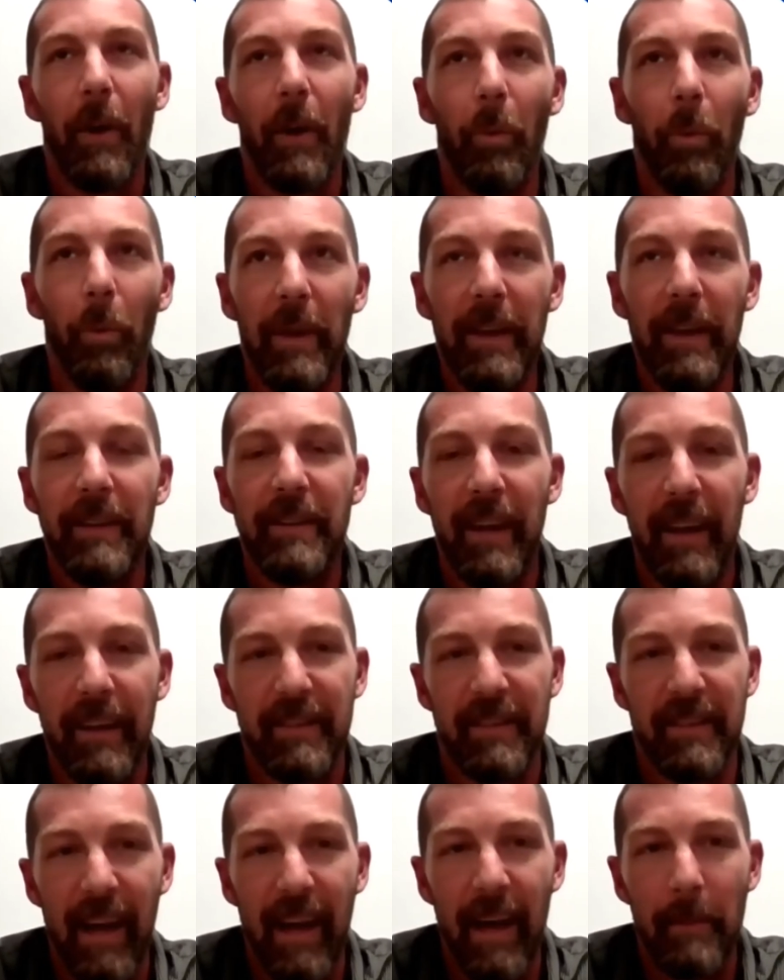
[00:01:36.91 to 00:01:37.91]
we
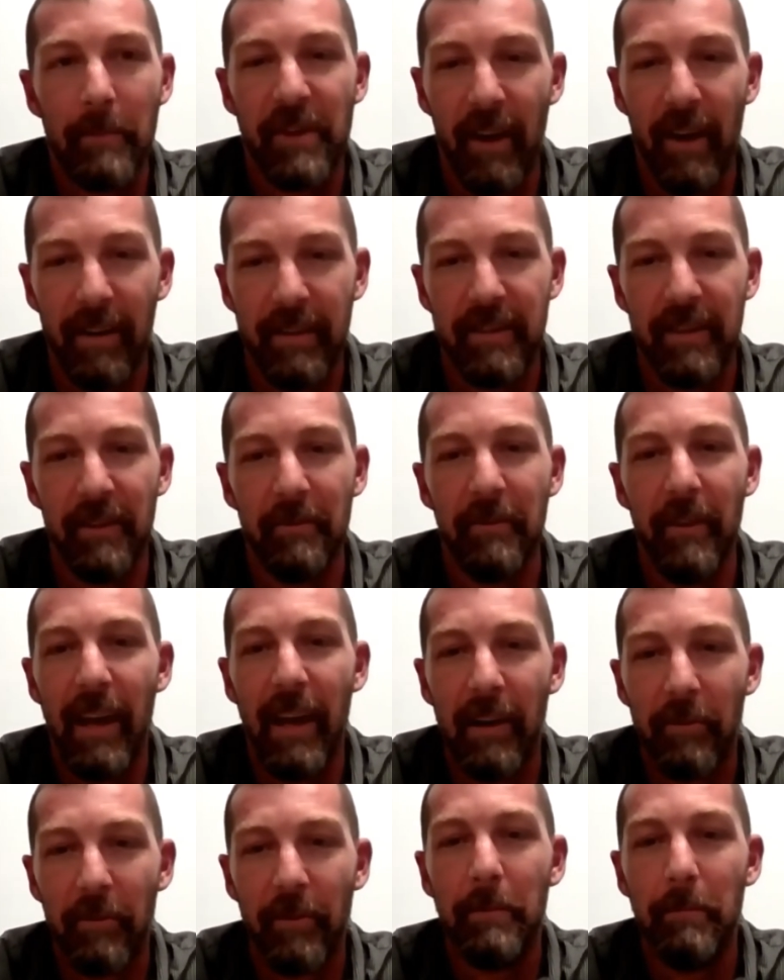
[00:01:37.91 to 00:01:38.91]
take snapshots of
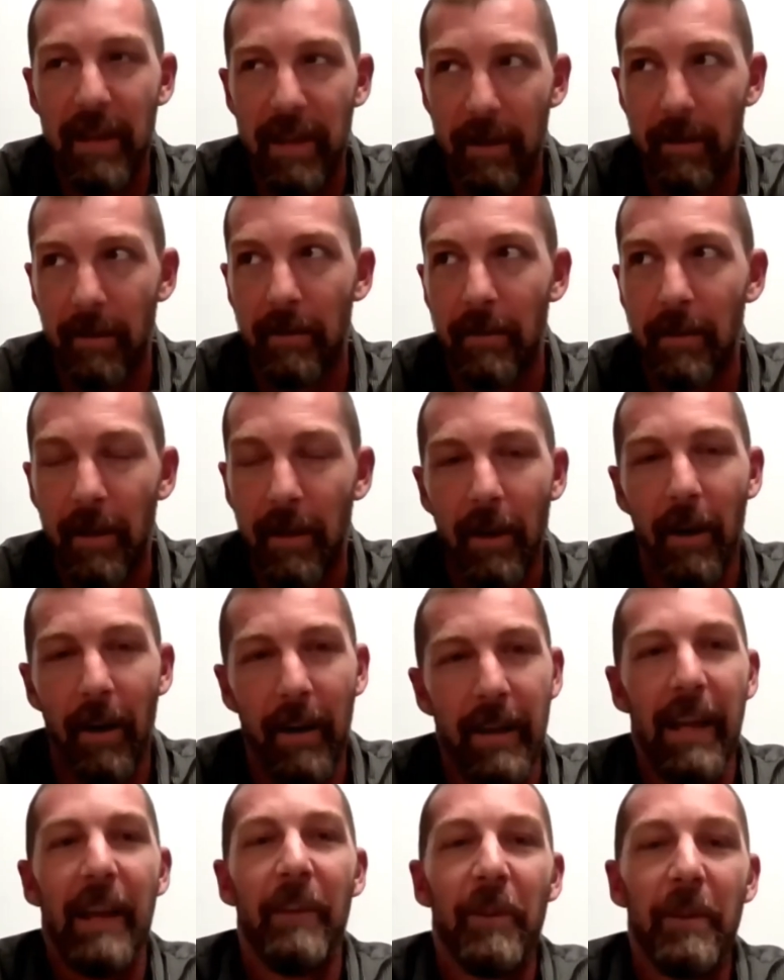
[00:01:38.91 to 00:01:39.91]
every meter
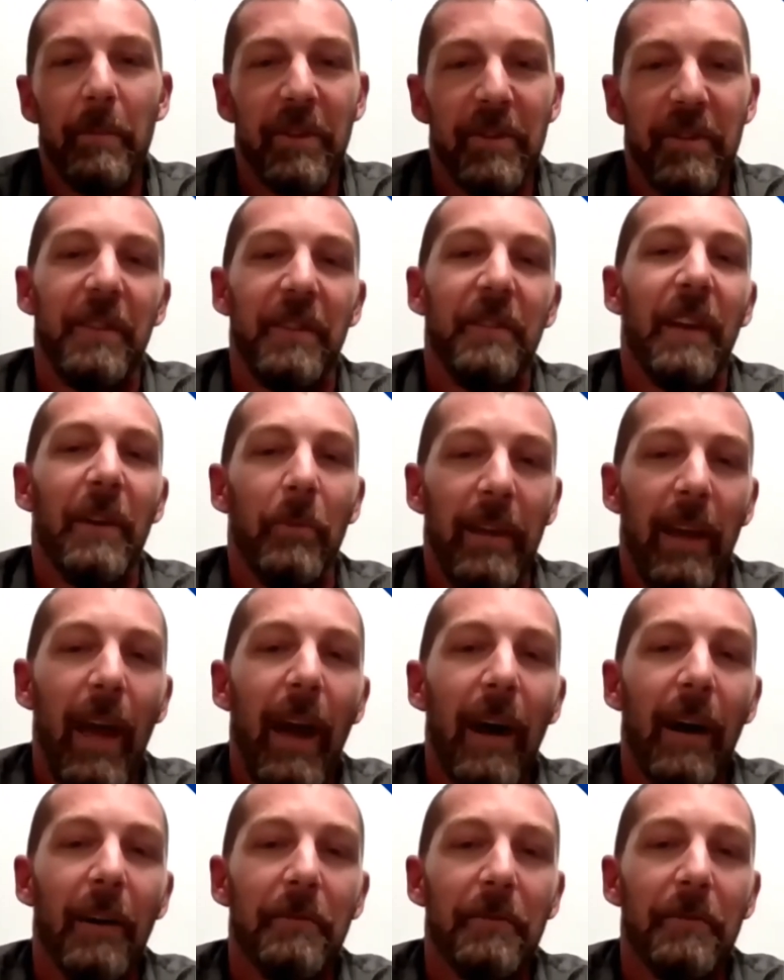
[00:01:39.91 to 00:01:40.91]
on every machine that we
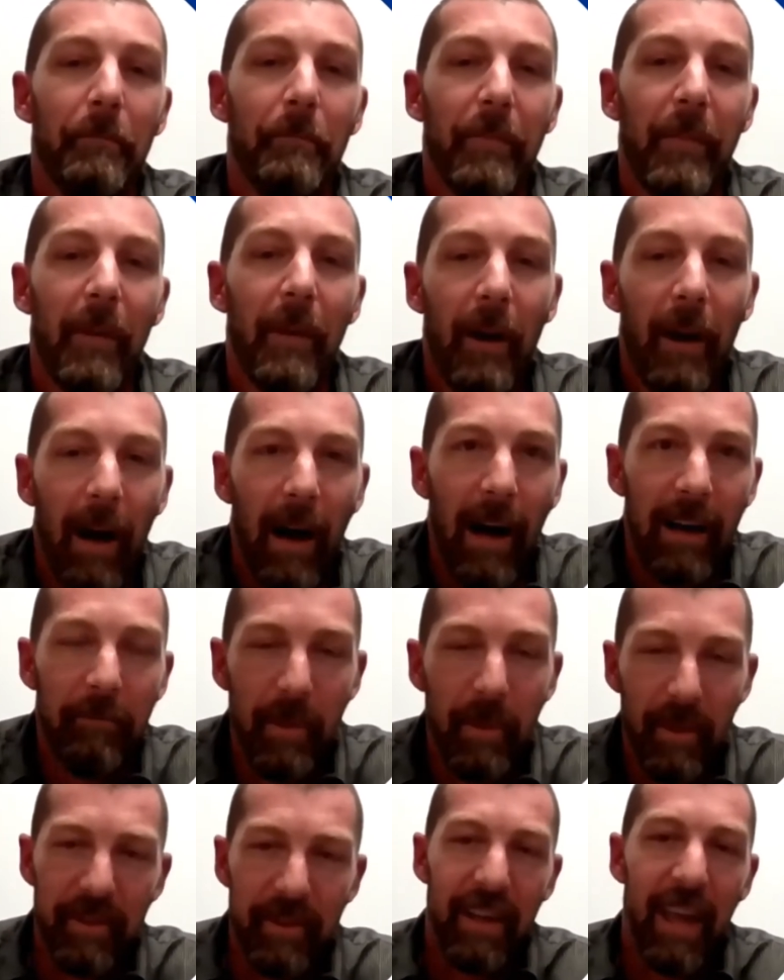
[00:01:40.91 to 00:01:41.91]
have. I
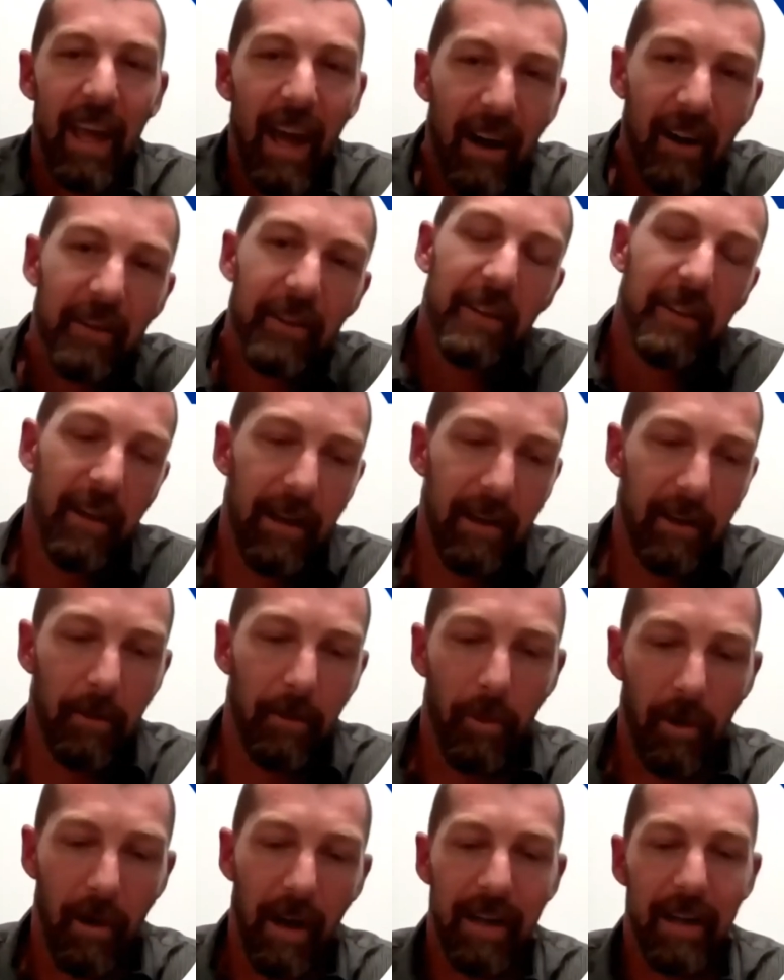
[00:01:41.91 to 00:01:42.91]
built a calculator
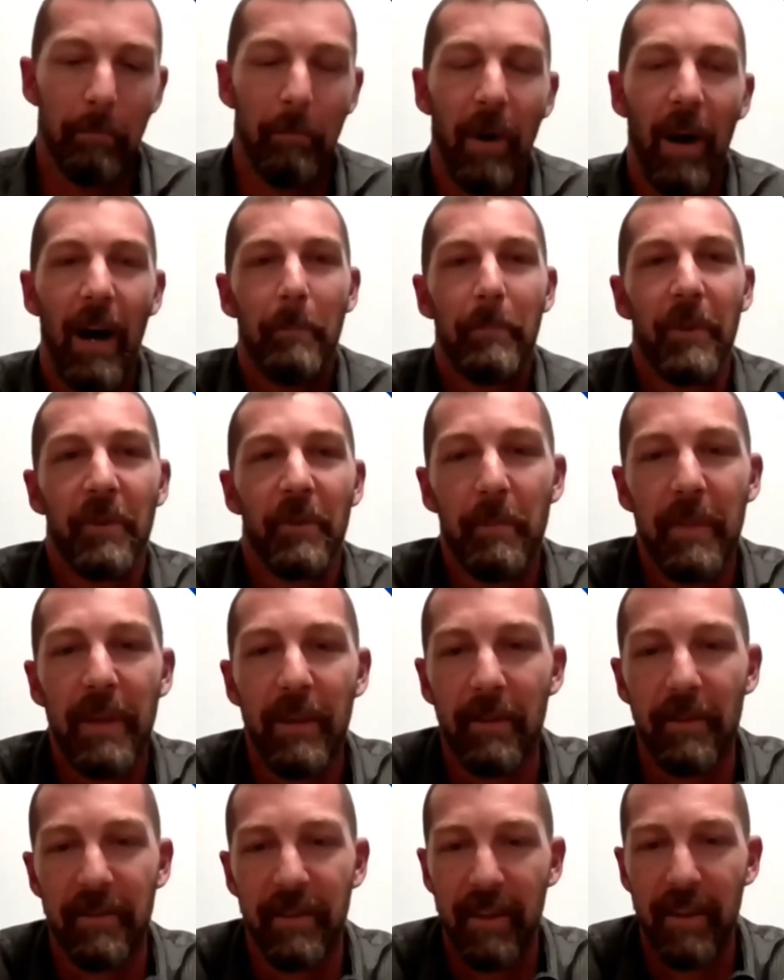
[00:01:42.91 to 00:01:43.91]
where I can pop those
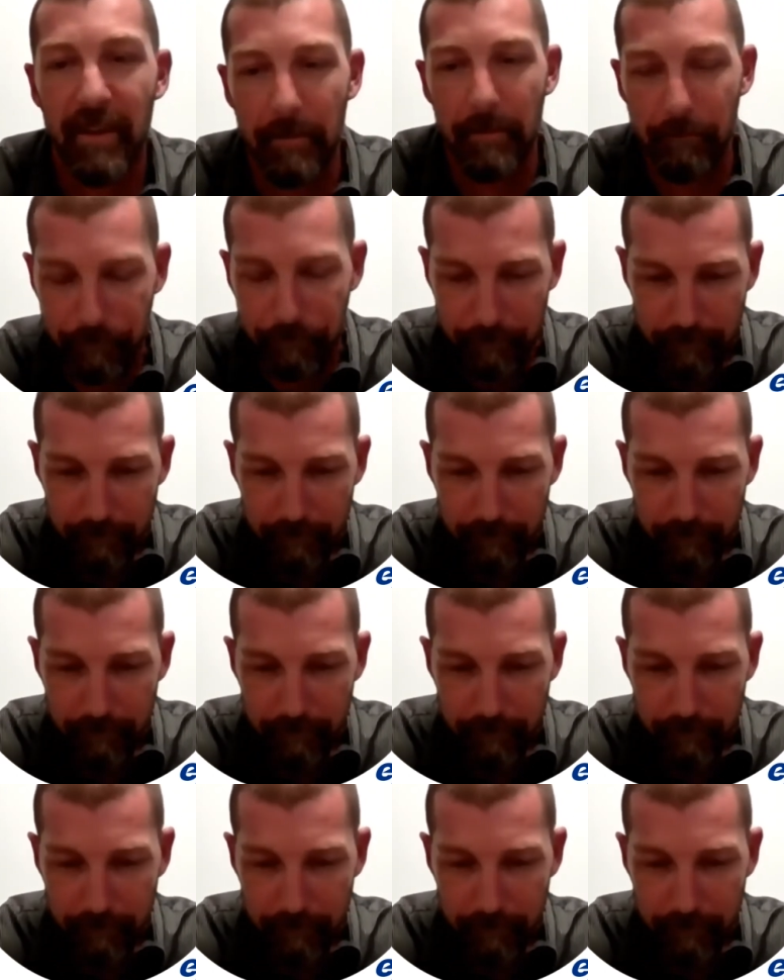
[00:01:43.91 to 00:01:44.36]
meters in